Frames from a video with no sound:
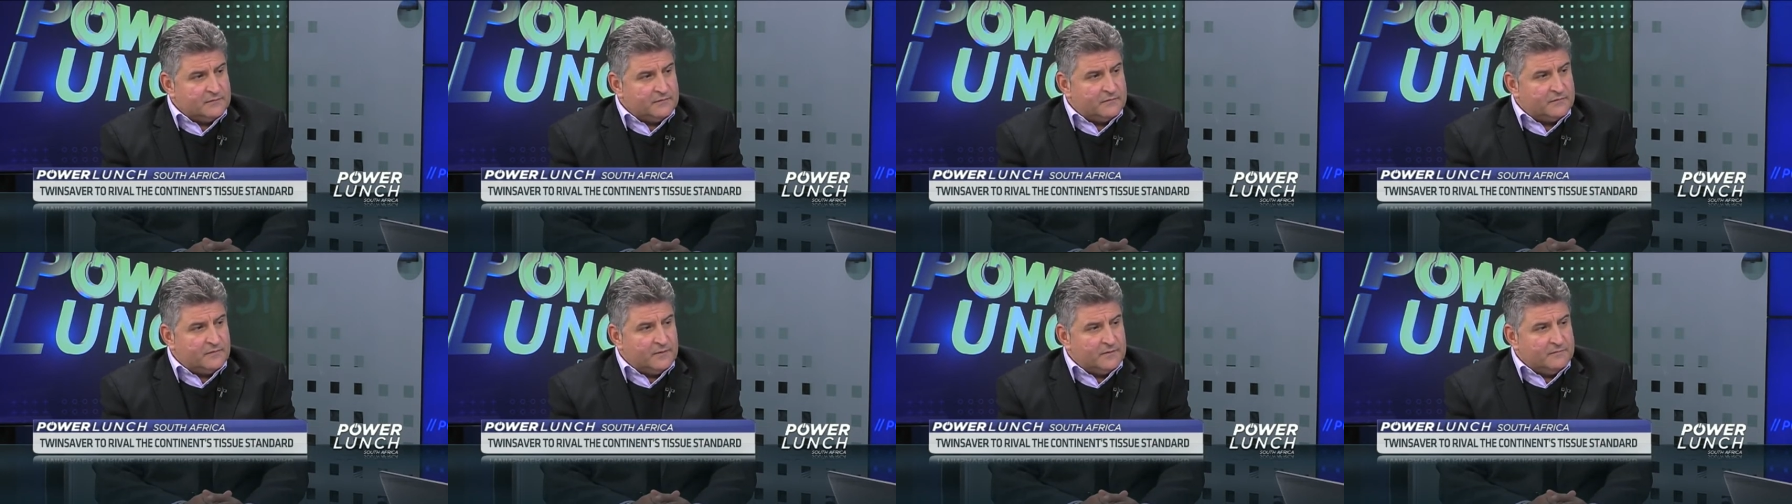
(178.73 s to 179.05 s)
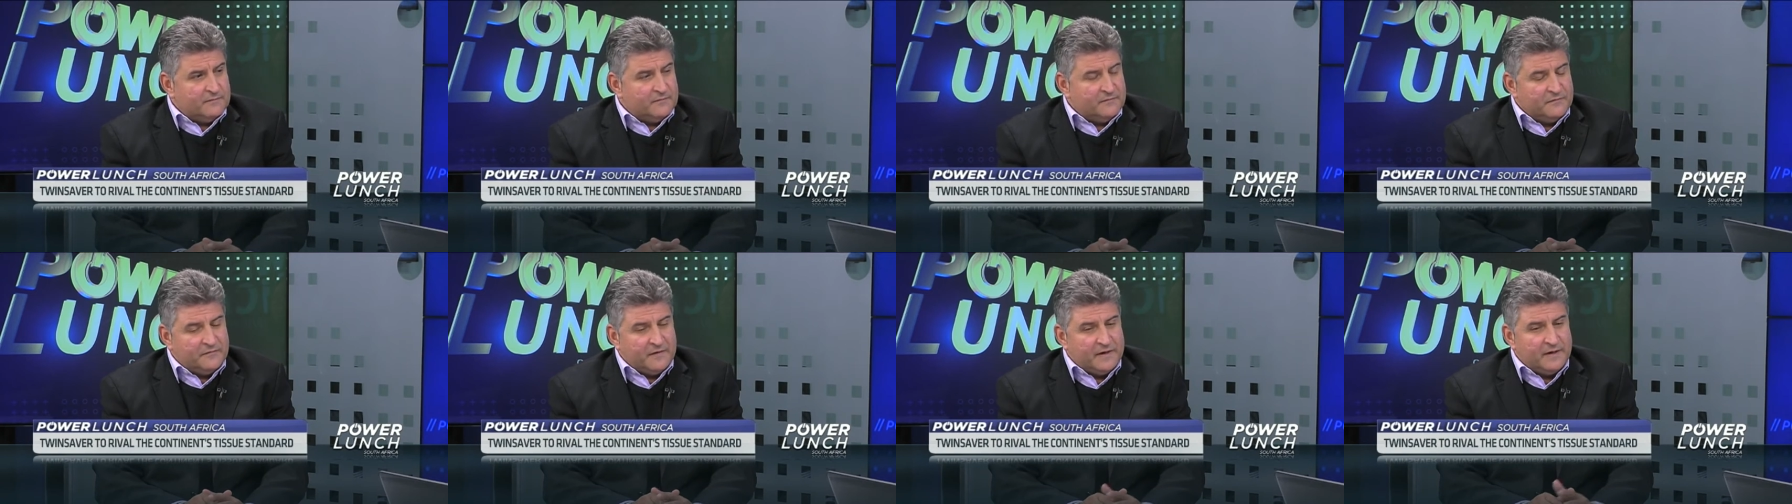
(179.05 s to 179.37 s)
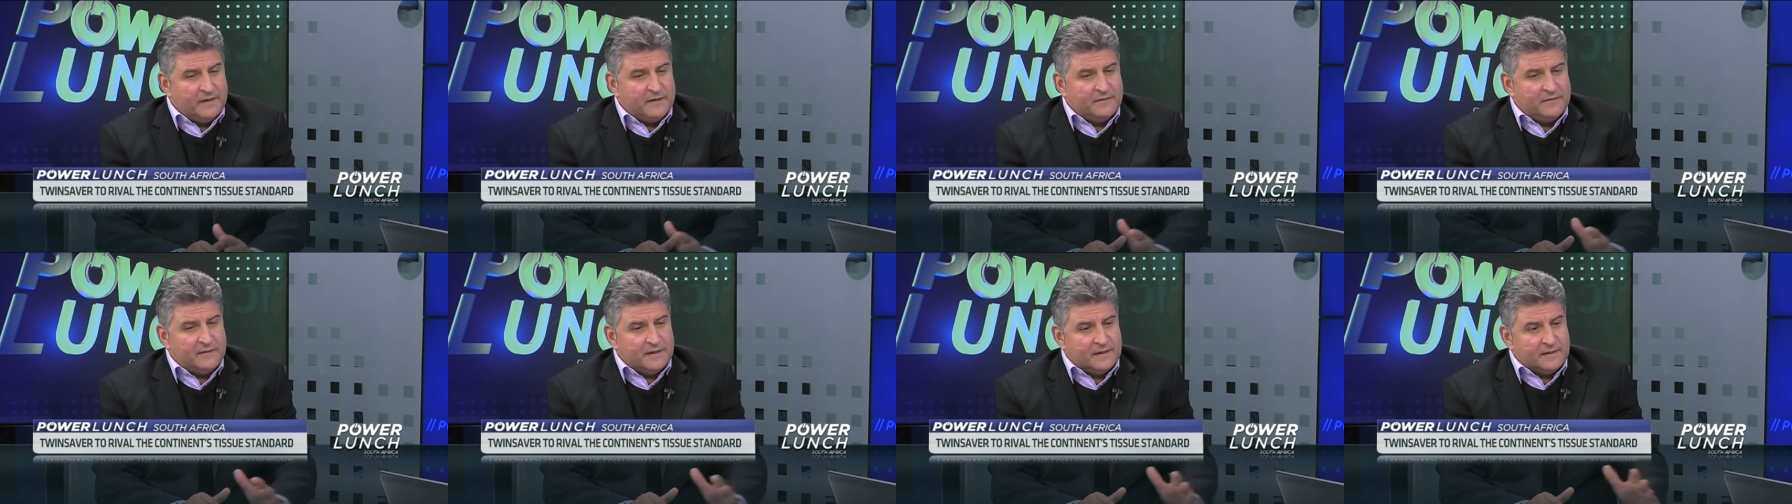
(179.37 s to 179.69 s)
from
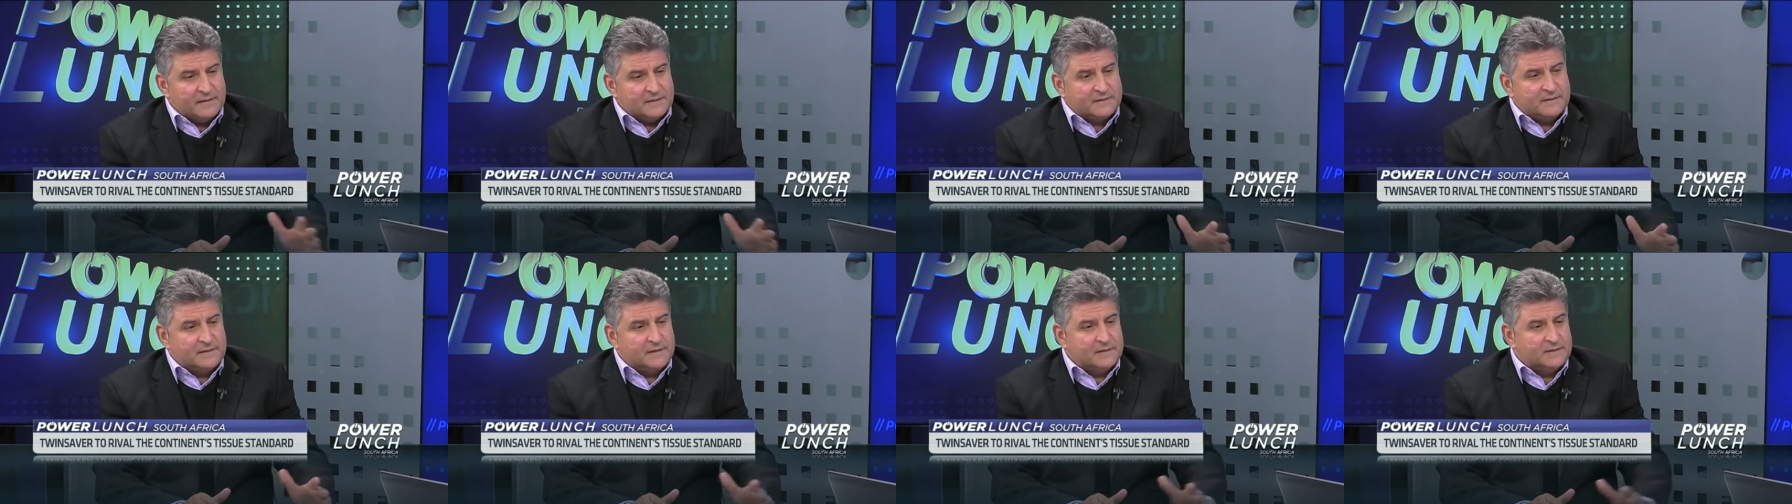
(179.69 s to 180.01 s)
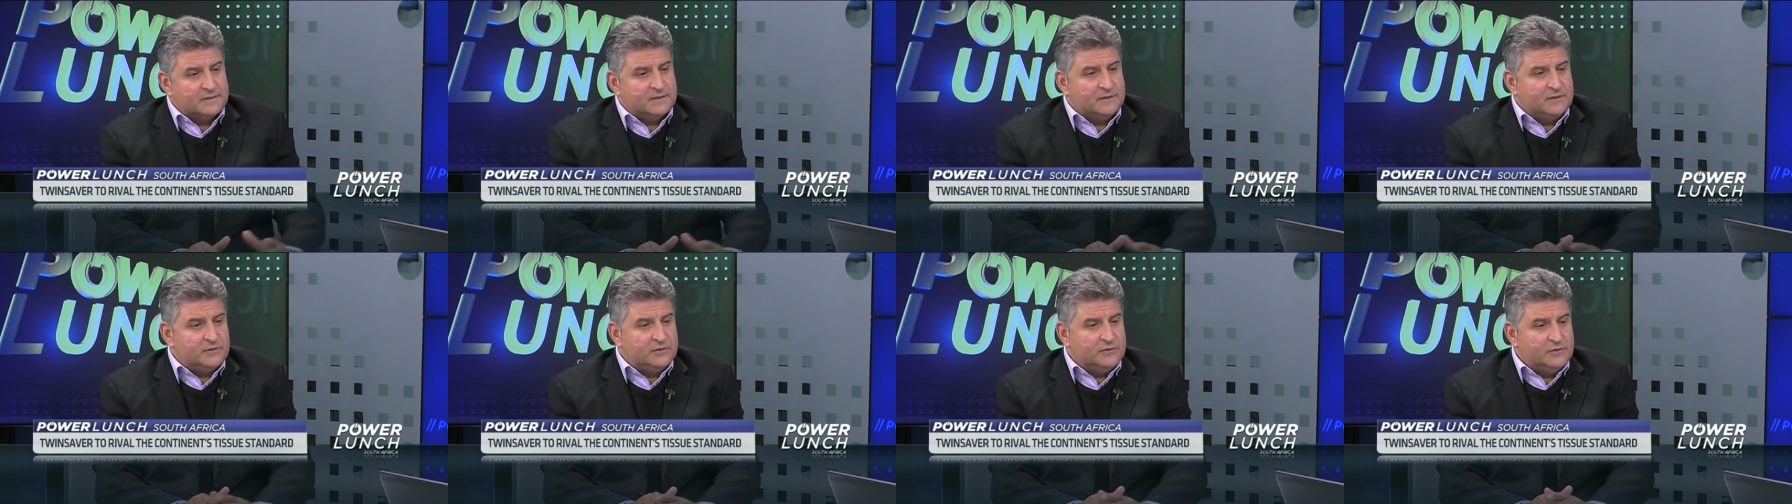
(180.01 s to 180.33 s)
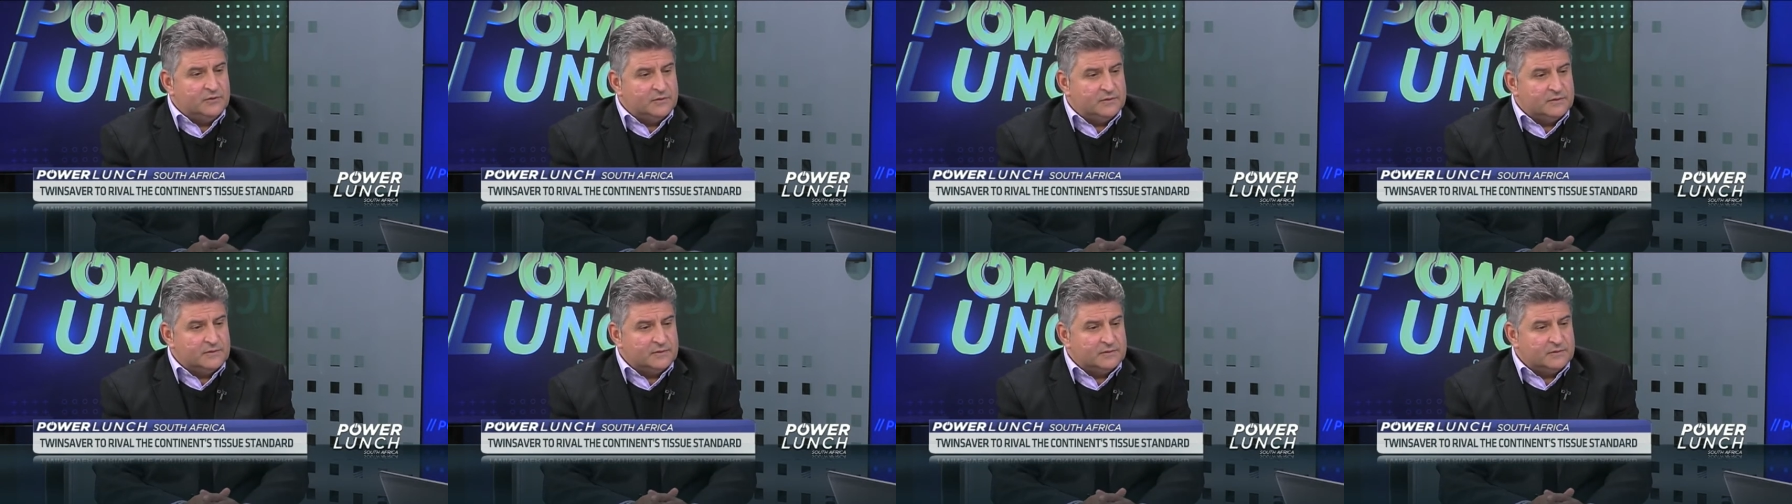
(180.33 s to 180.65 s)
various
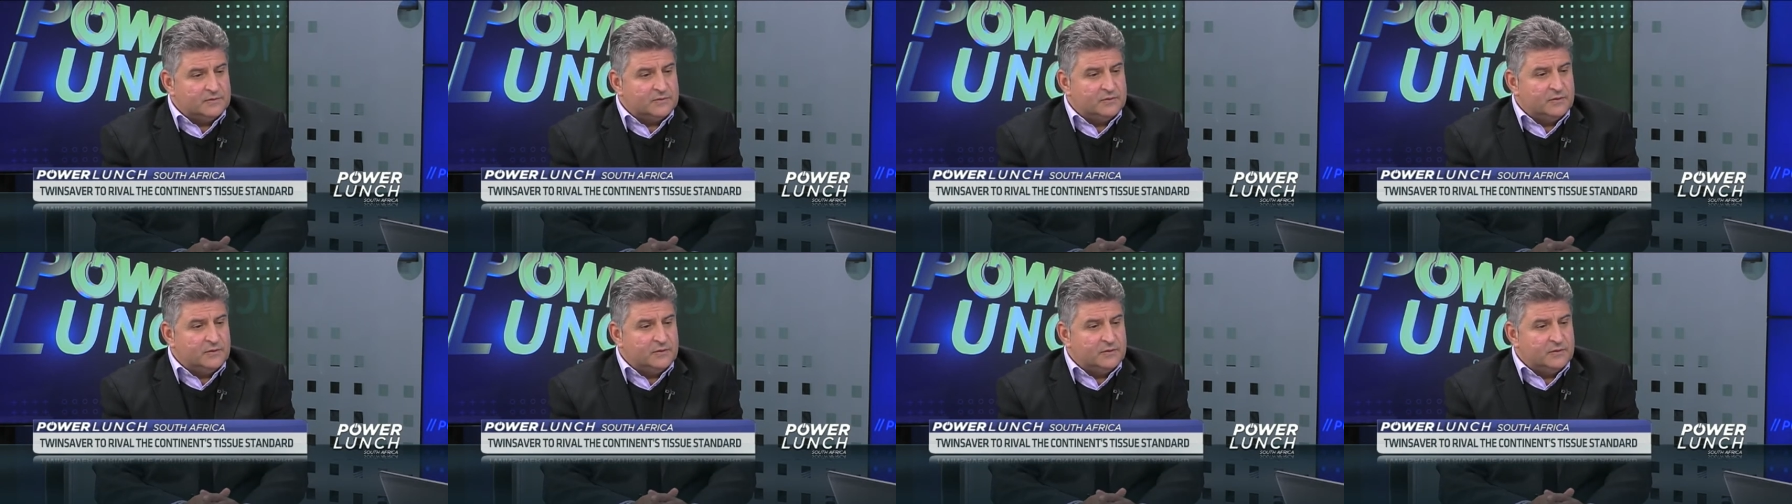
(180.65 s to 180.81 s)
institutions,